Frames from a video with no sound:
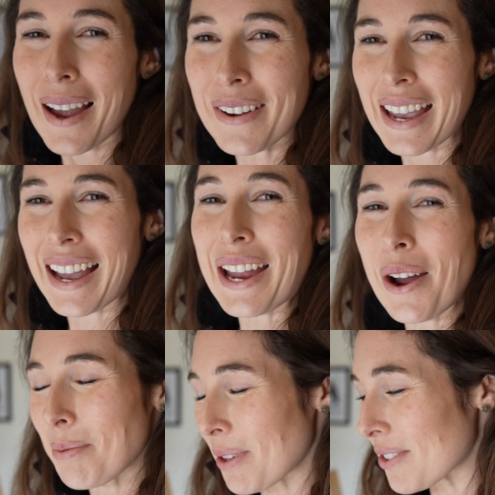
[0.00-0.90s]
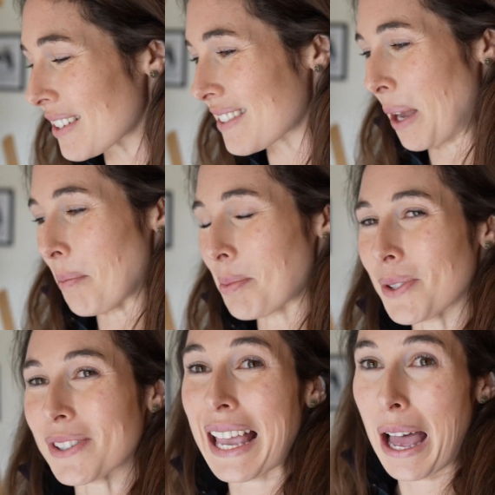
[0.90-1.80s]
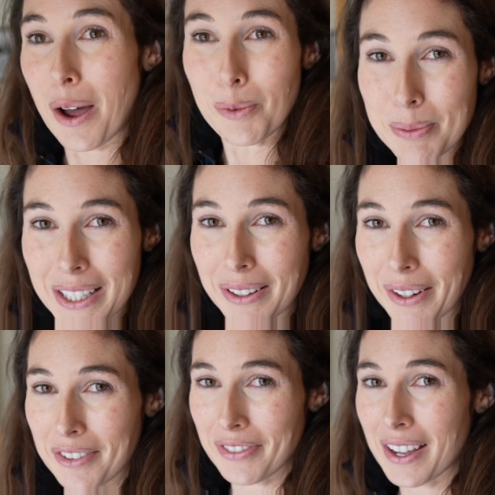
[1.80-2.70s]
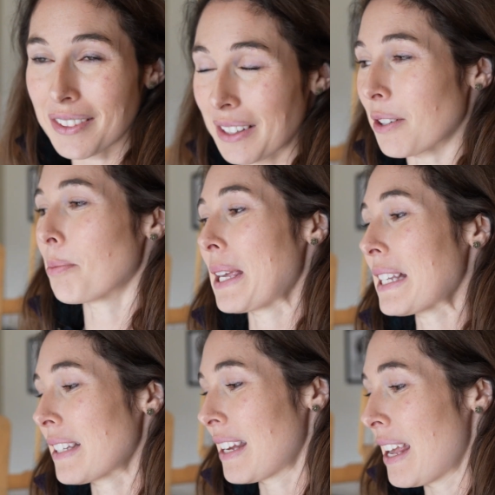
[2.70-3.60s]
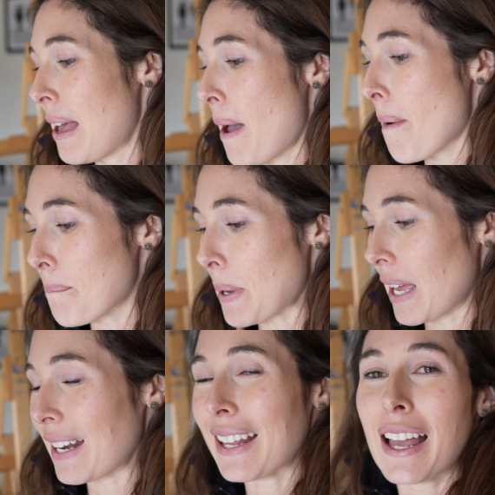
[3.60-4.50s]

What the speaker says: Okay, I hope those examples helped clarify a little bit, but